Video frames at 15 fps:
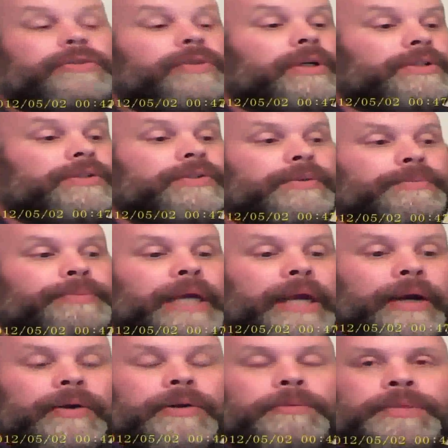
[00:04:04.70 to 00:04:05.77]
instructions
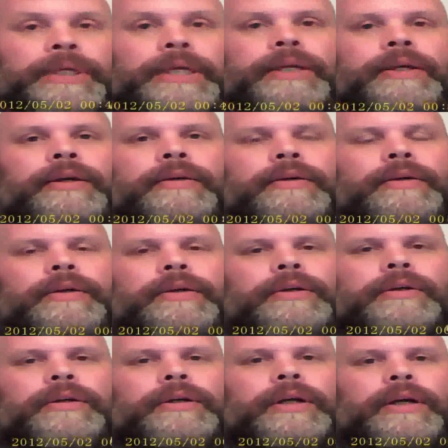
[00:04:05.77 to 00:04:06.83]
appear to be
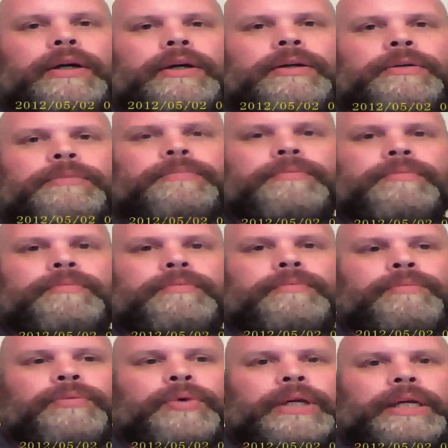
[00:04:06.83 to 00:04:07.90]

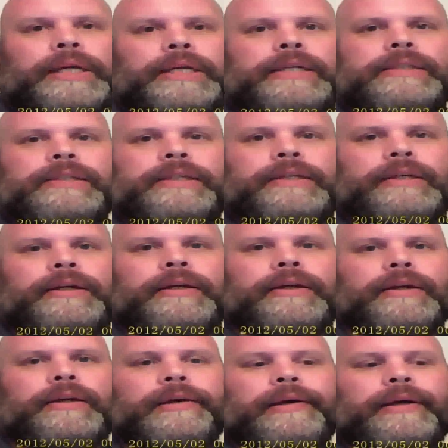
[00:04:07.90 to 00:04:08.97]
pretty easy,
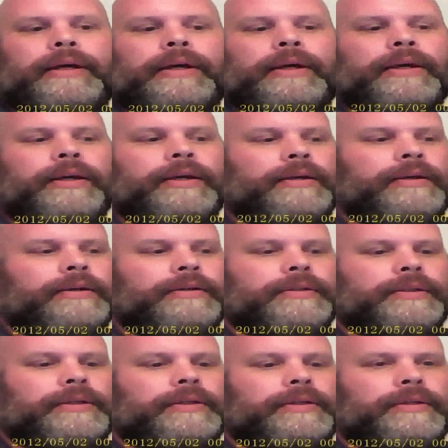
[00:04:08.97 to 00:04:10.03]
and
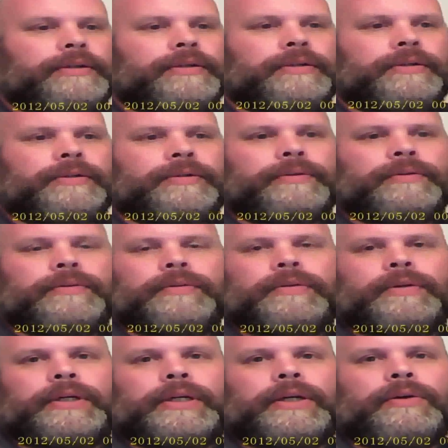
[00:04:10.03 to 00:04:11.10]

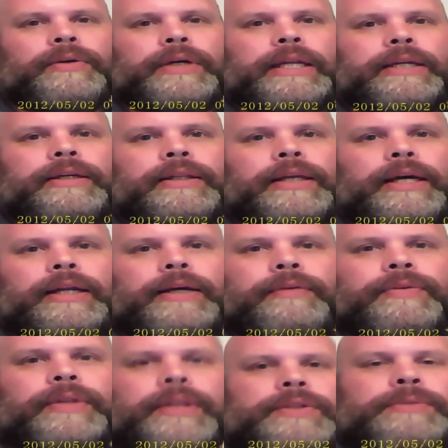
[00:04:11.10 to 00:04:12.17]
I'll get into that
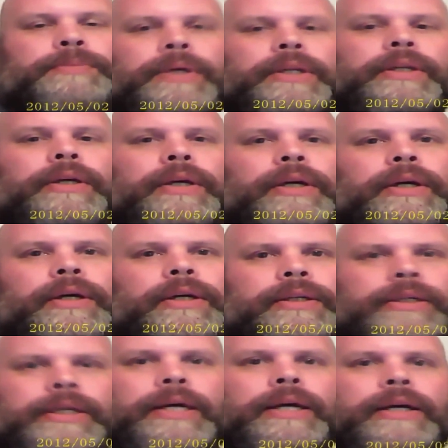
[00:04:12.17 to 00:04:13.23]
after this, but
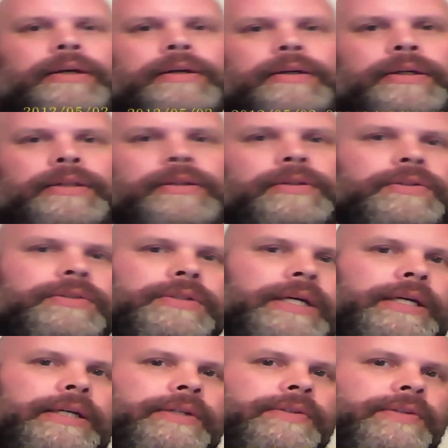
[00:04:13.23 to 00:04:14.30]
yeah, it looks
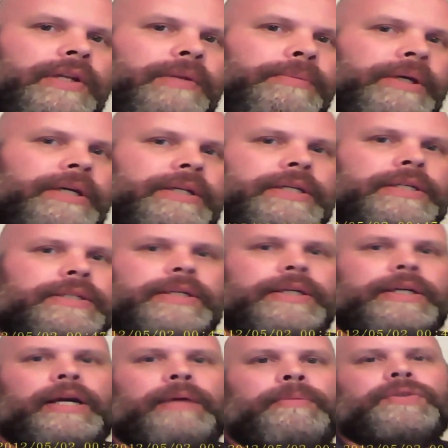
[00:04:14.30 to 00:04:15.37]
like it's going to be a decent
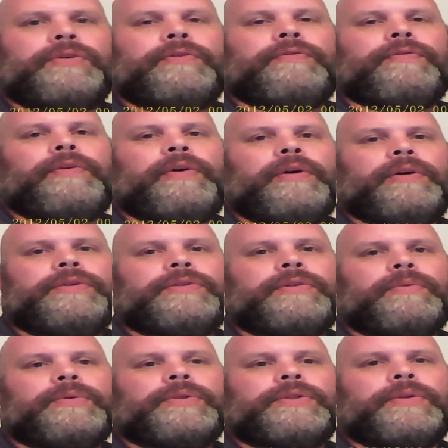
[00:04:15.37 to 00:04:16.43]
camera so far, so
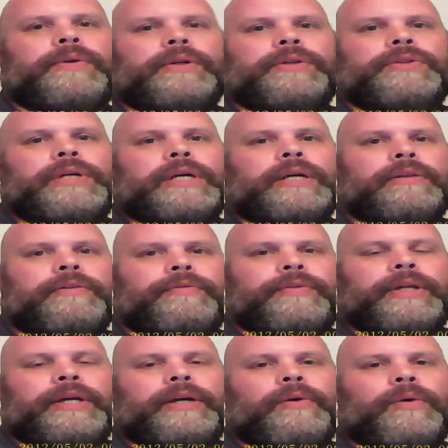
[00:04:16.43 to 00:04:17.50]
we'll just go ahead and check out the
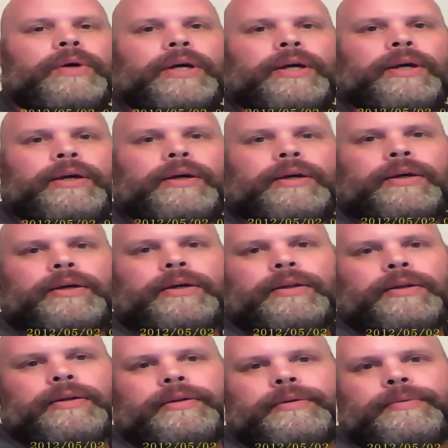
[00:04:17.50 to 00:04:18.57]
video
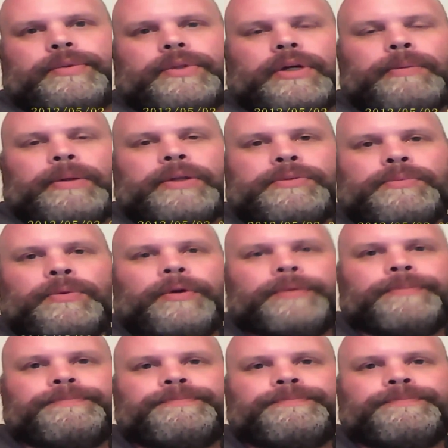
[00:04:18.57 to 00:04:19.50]
and we'll talk about it some more.